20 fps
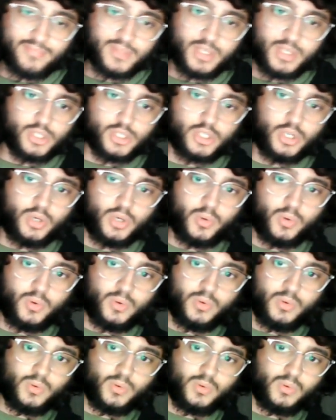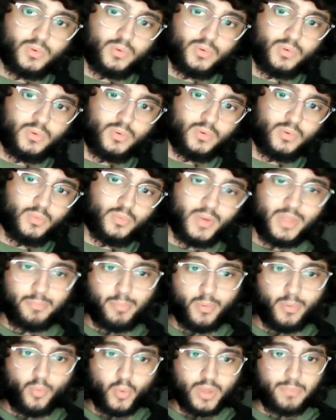So with
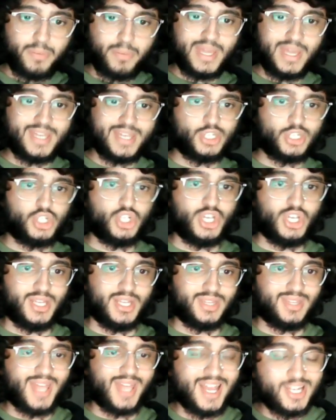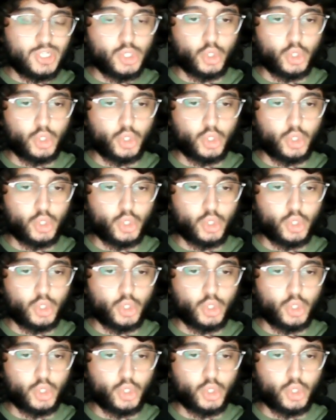PSG, they're